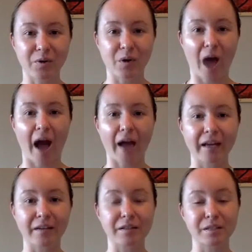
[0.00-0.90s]
So
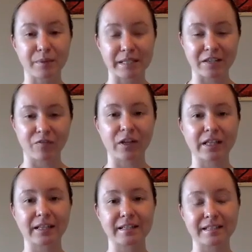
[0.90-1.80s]
I
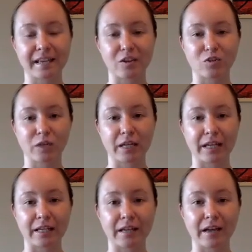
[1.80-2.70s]
specifically schedule
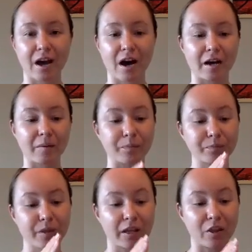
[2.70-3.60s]
in
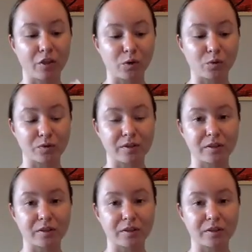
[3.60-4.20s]
those